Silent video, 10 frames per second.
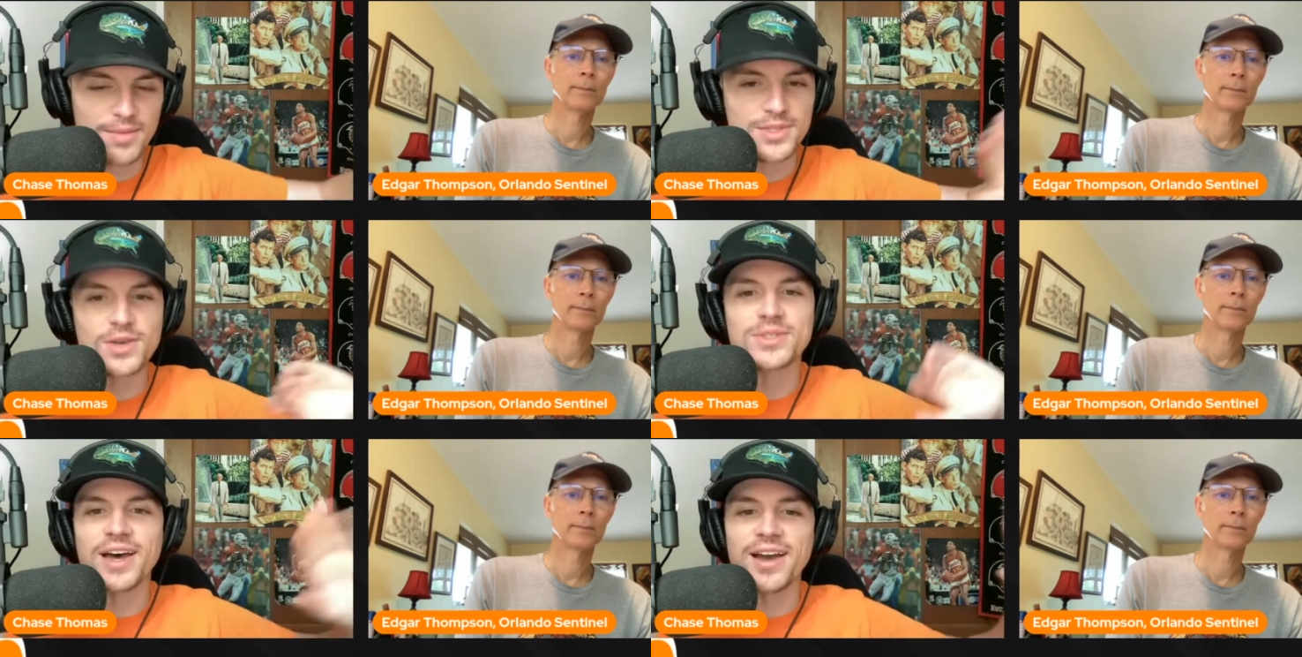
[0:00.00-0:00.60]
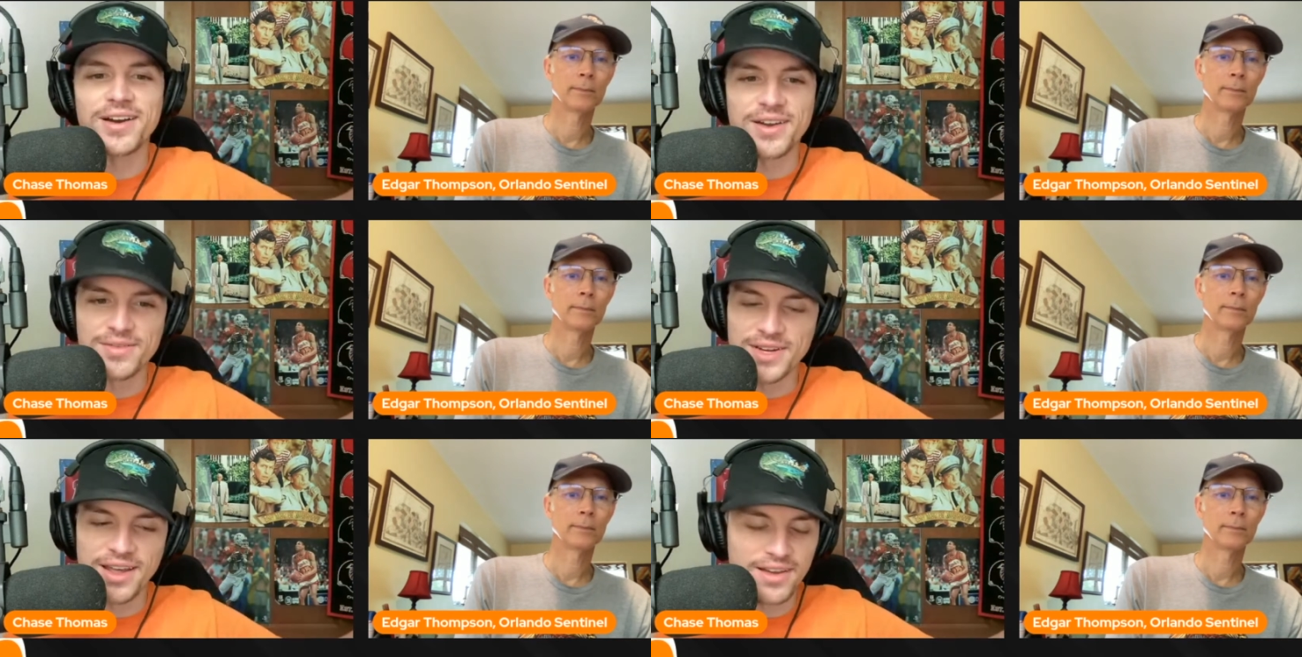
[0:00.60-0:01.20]
Speaker 1: I'm so tired
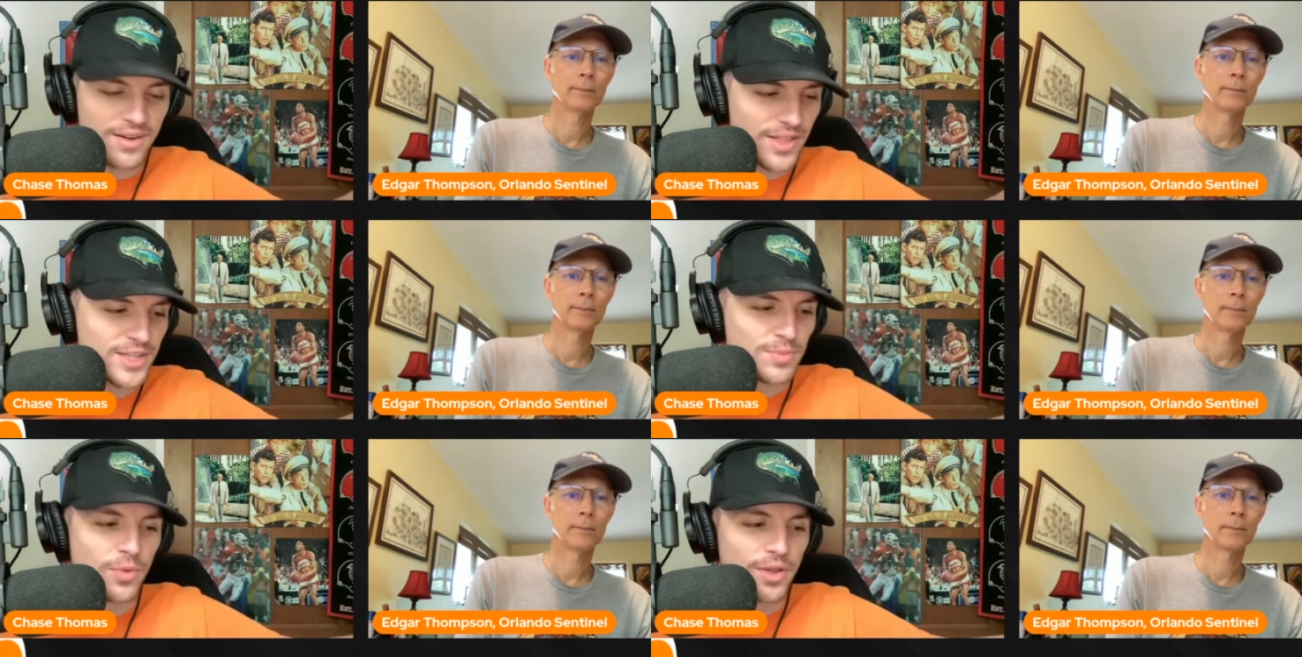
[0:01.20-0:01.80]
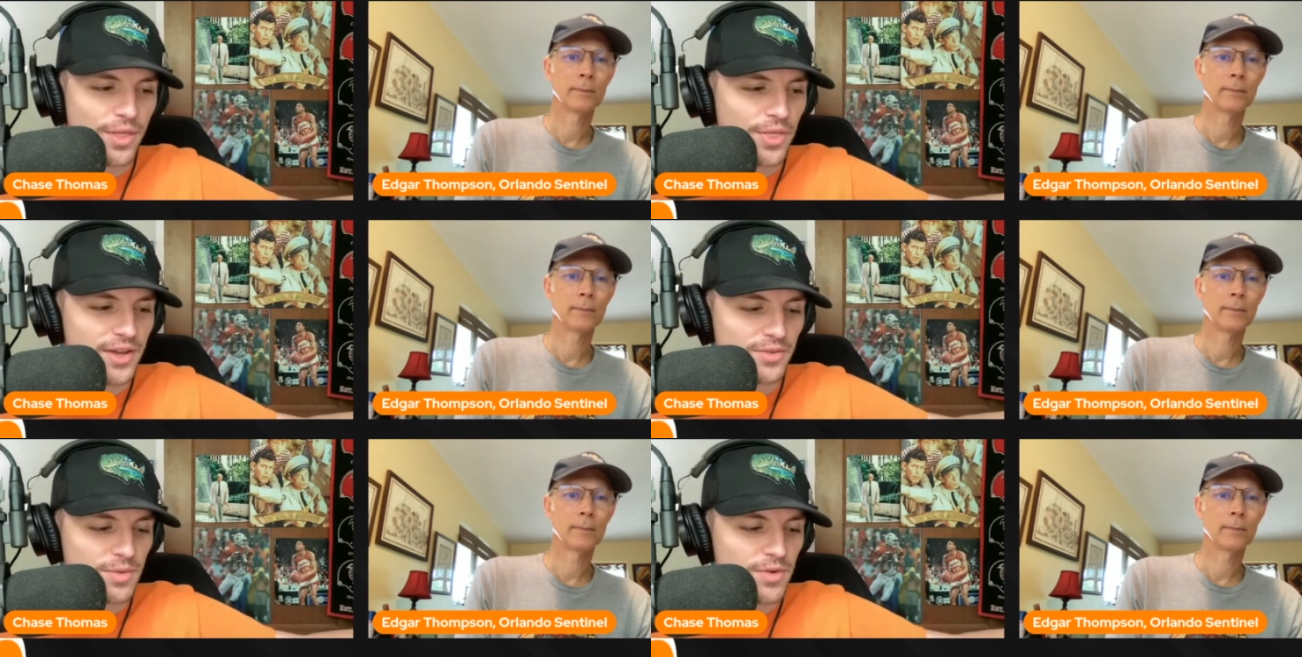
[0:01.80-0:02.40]
of it, Edgar. That's one of the
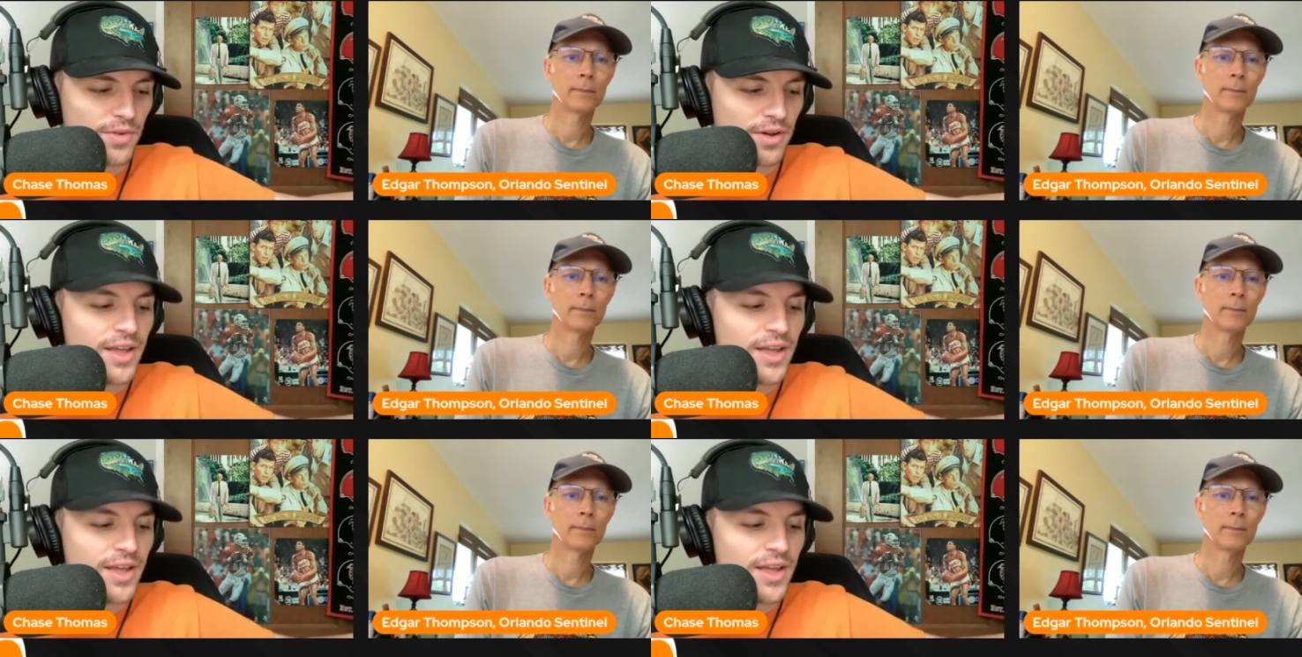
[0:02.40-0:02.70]
things we move on.